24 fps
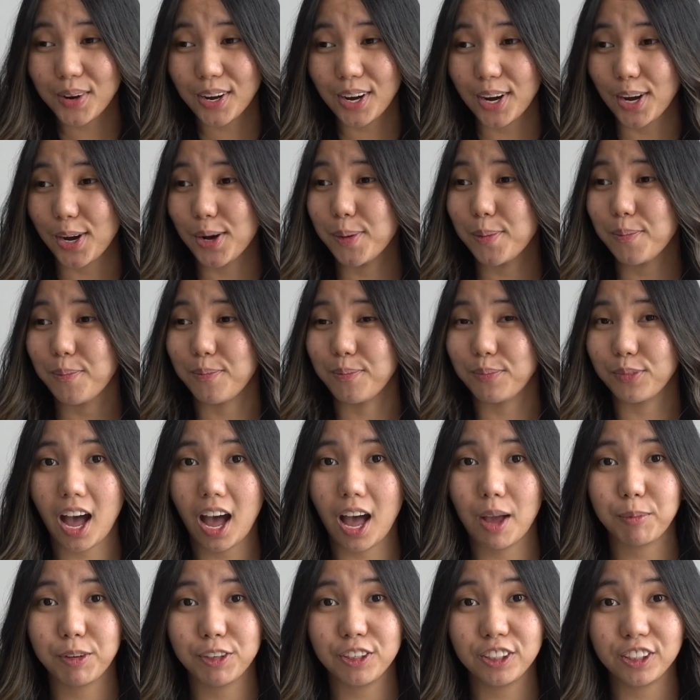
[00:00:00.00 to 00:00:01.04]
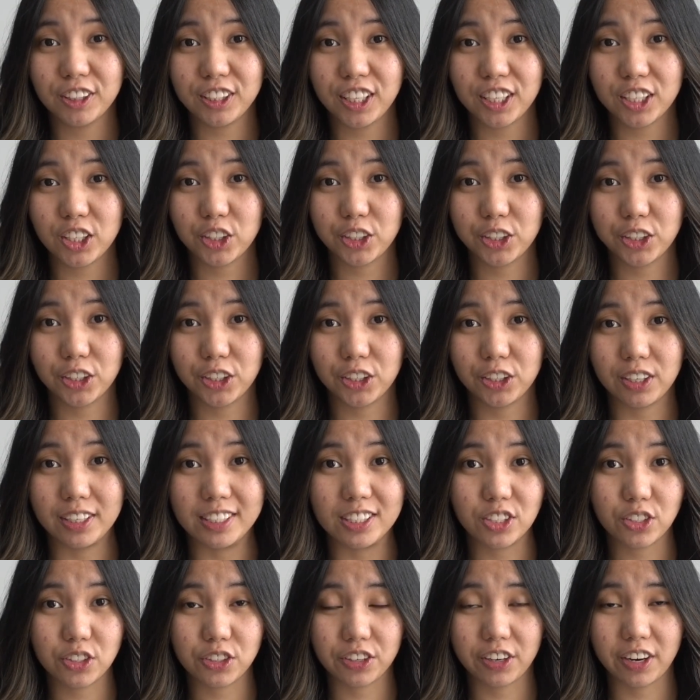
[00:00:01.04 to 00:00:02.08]
I'm gonna link her
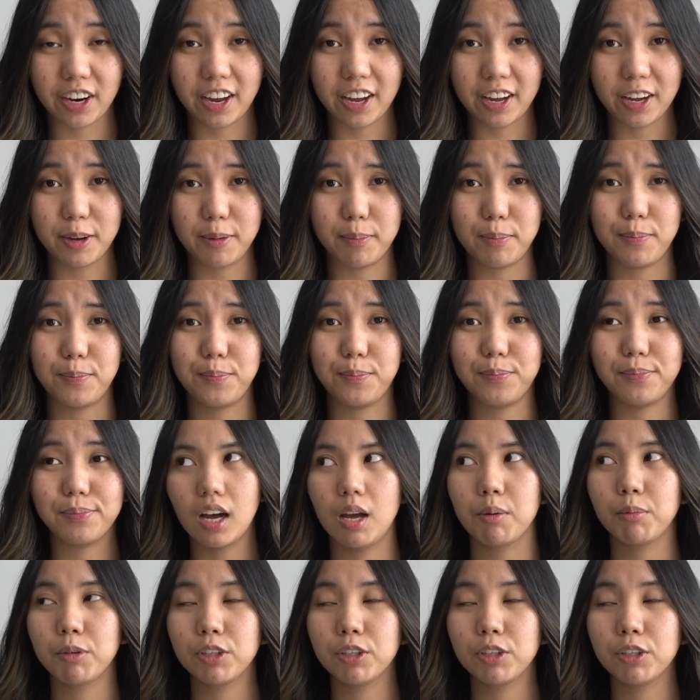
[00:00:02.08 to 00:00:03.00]
Instagram.